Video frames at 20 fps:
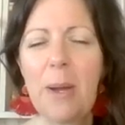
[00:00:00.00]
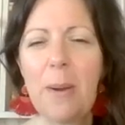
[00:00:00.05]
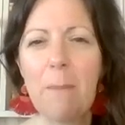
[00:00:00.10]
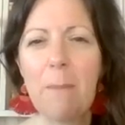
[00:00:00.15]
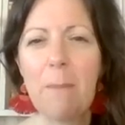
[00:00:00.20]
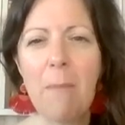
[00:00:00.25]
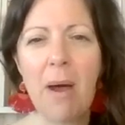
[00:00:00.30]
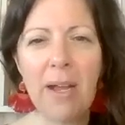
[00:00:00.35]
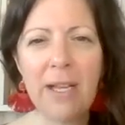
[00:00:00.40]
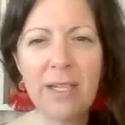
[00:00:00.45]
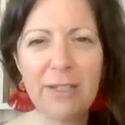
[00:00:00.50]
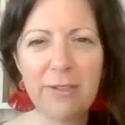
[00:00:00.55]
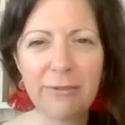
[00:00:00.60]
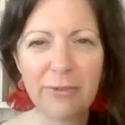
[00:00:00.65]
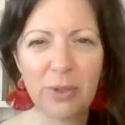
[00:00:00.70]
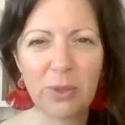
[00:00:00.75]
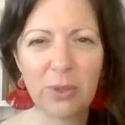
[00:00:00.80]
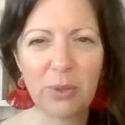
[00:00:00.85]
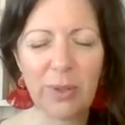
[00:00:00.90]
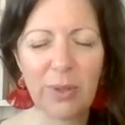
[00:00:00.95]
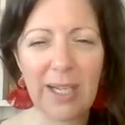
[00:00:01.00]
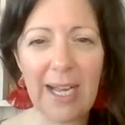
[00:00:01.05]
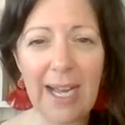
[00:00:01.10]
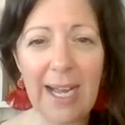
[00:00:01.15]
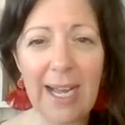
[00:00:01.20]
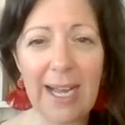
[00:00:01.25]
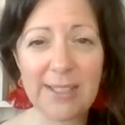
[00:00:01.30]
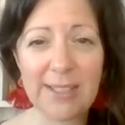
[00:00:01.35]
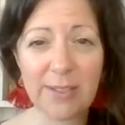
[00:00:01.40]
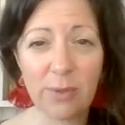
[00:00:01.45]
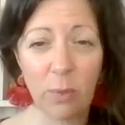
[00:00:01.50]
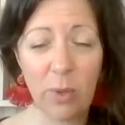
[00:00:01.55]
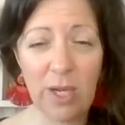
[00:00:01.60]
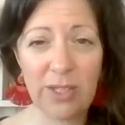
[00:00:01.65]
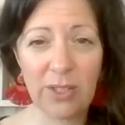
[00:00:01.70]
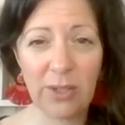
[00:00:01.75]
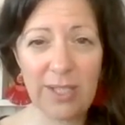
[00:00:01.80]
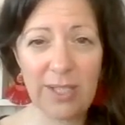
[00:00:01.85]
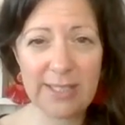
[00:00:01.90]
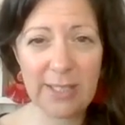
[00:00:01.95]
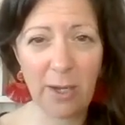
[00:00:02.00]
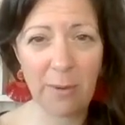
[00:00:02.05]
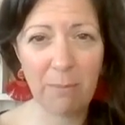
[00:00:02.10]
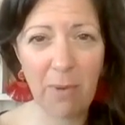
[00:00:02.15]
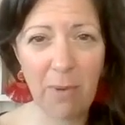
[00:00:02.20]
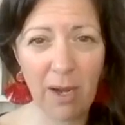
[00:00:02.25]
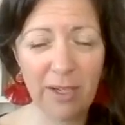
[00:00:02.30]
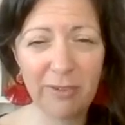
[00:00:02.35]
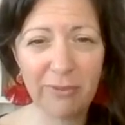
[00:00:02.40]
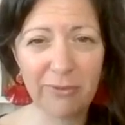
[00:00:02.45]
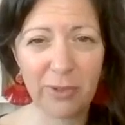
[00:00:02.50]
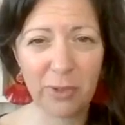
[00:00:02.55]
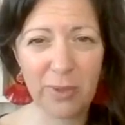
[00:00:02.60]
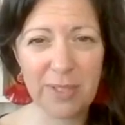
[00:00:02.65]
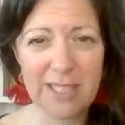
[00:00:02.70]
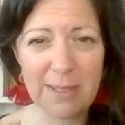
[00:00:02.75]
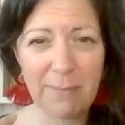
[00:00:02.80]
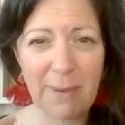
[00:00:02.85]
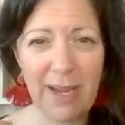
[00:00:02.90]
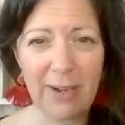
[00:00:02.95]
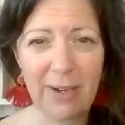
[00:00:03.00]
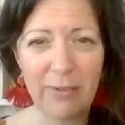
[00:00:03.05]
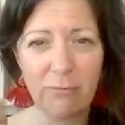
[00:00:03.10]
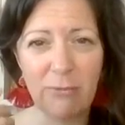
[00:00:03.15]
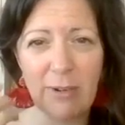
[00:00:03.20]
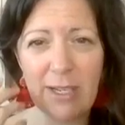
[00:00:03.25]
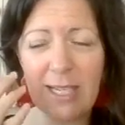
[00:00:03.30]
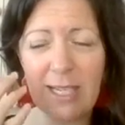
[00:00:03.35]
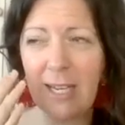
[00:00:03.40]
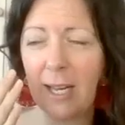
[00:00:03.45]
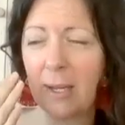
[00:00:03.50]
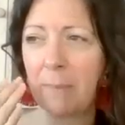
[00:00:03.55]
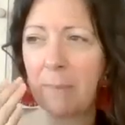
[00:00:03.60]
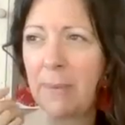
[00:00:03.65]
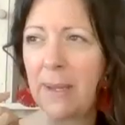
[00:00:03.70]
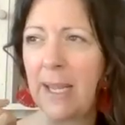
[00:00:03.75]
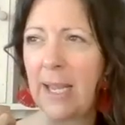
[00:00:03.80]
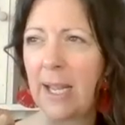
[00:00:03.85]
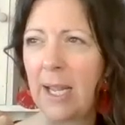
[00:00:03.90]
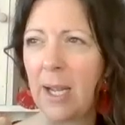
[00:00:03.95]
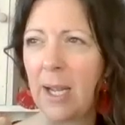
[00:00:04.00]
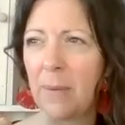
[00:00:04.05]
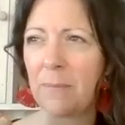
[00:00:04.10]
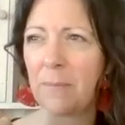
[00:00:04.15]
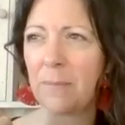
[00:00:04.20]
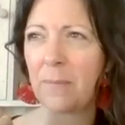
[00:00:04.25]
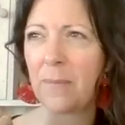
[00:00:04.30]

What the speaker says: mindful as a word on its own, mindful is about really like being